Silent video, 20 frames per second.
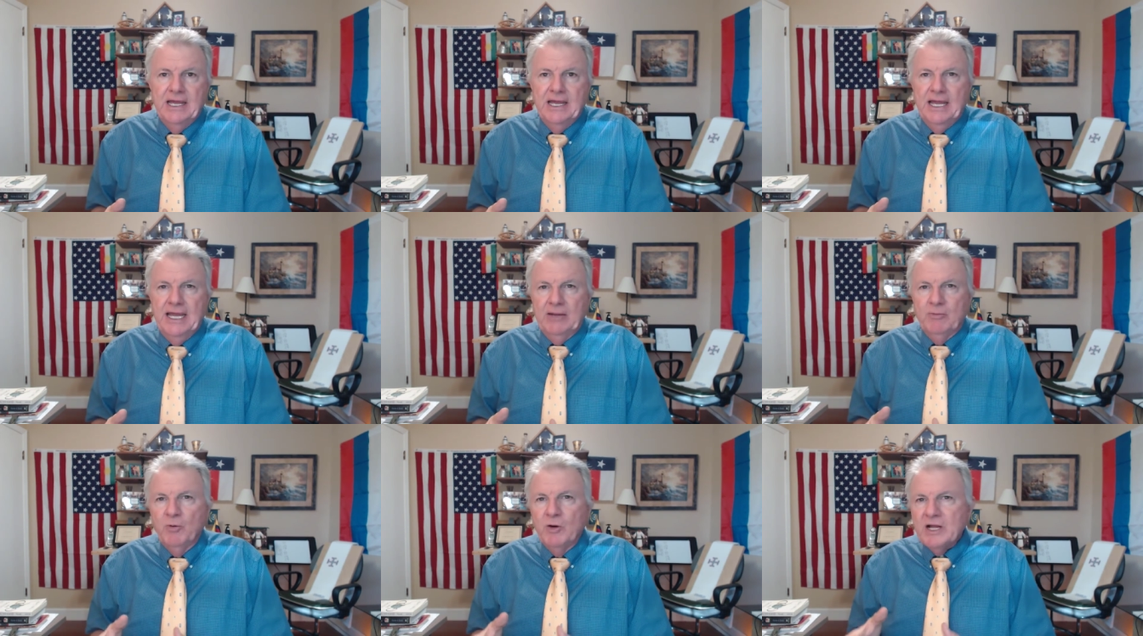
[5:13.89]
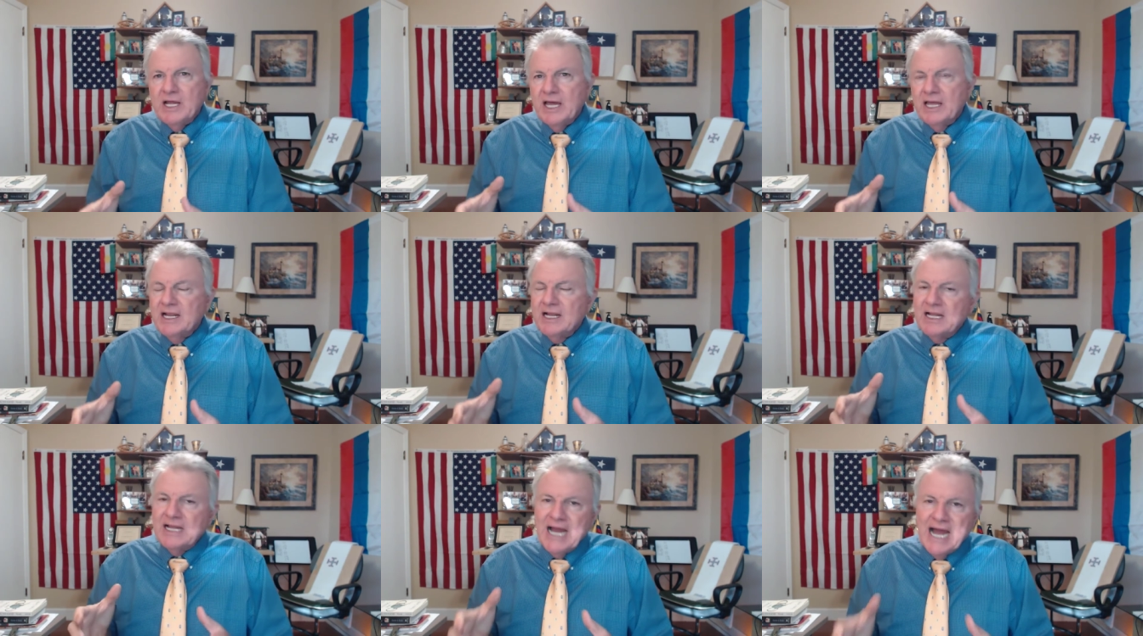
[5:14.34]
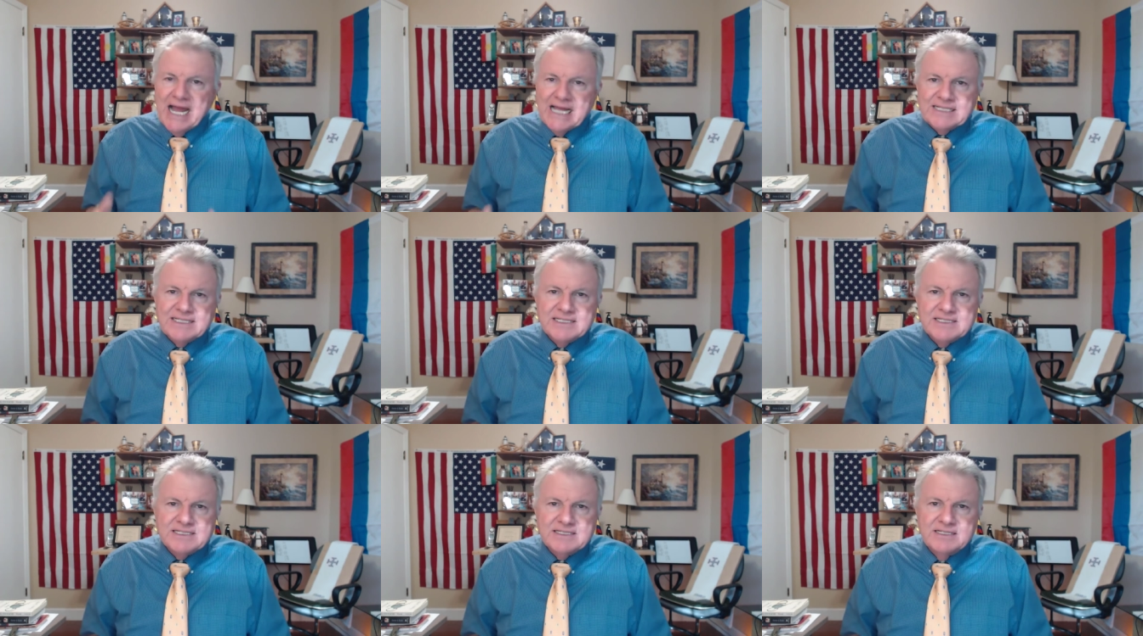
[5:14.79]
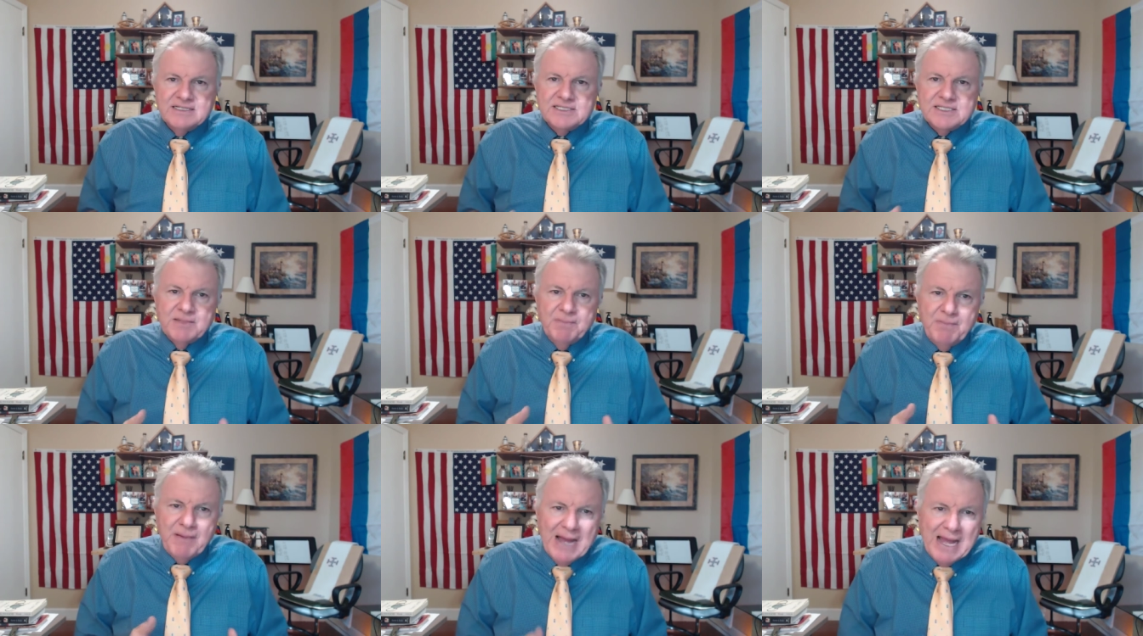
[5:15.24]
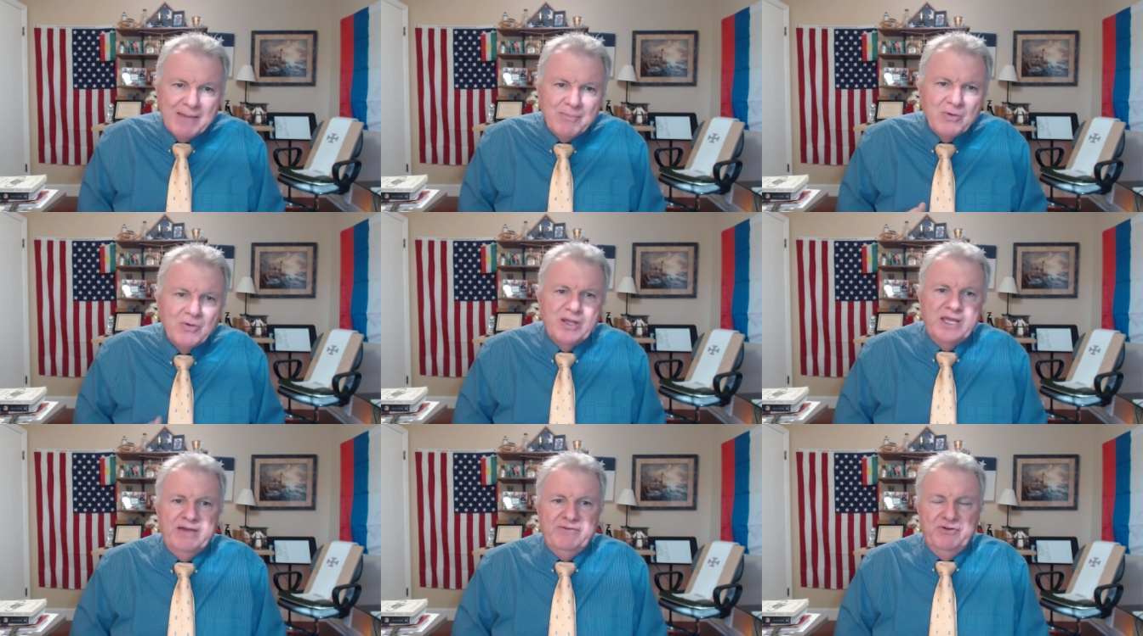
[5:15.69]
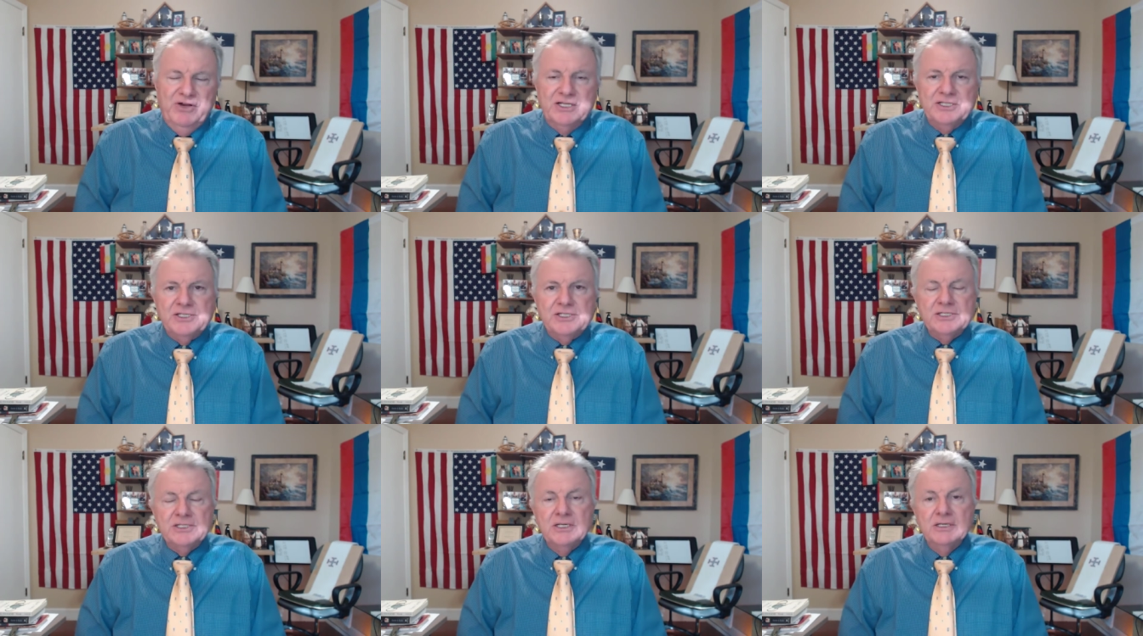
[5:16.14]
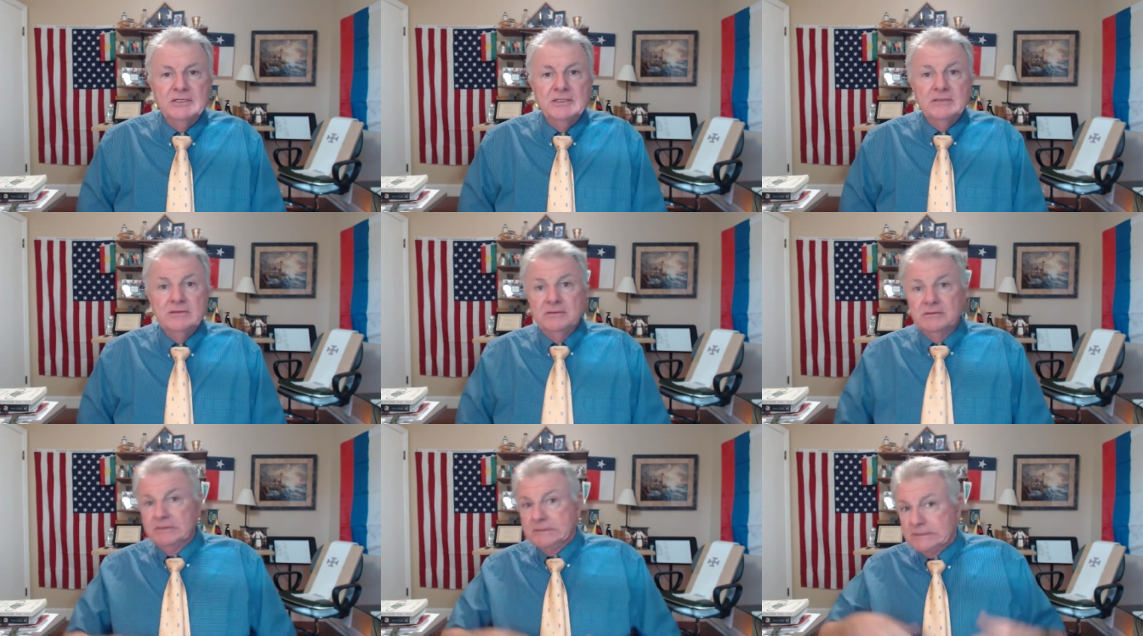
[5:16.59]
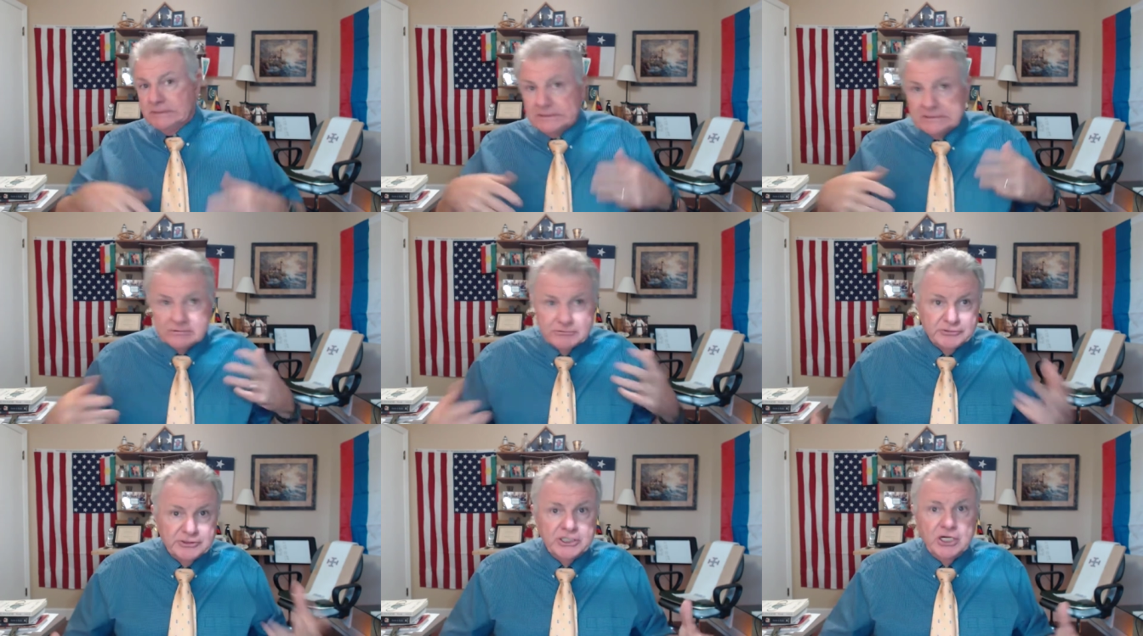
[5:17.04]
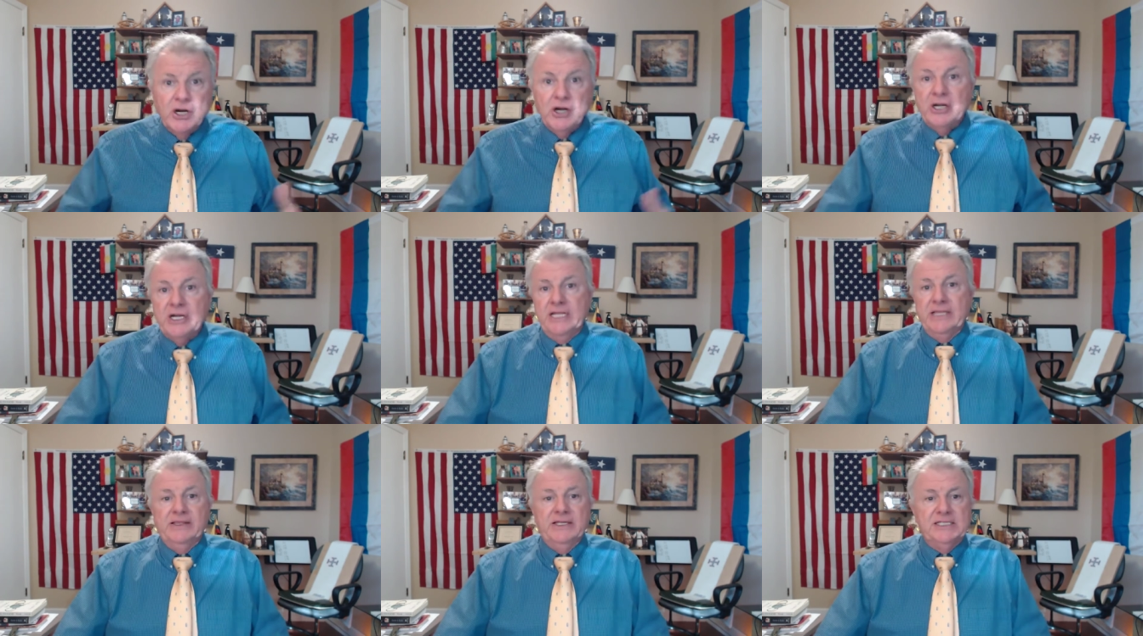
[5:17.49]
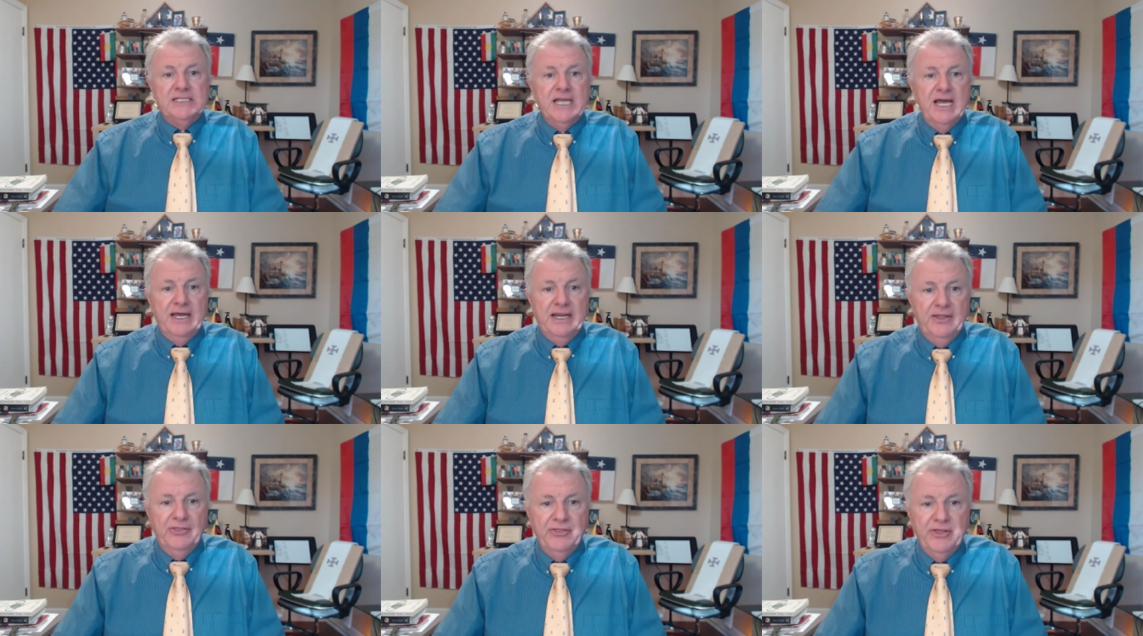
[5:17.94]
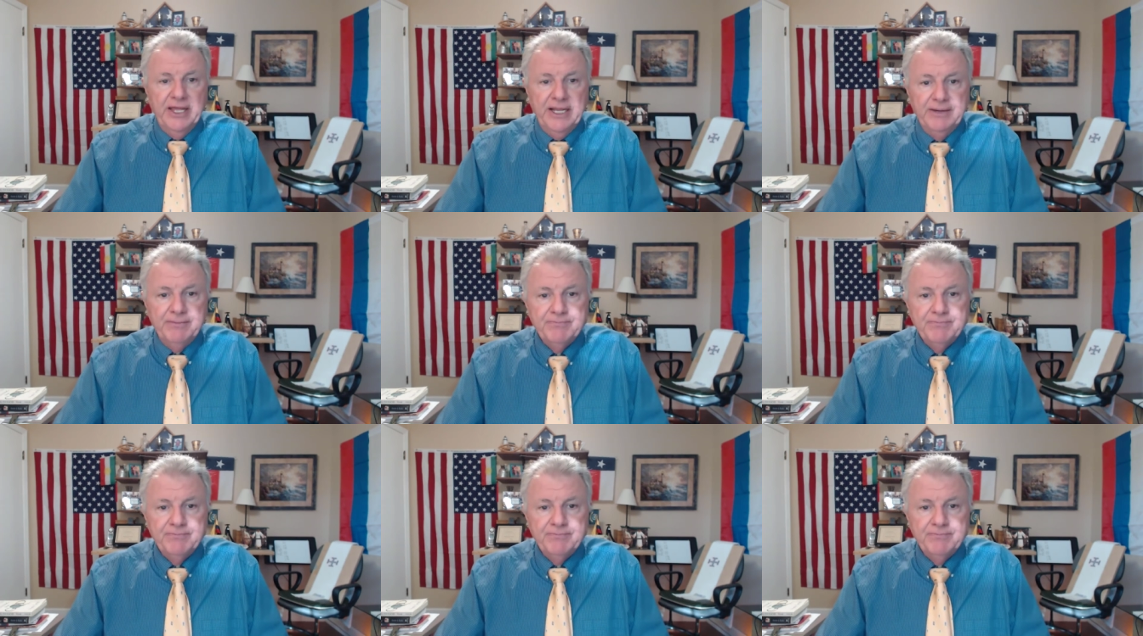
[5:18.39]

And what kind of guidance does the Bible give us regarding this kind of thing?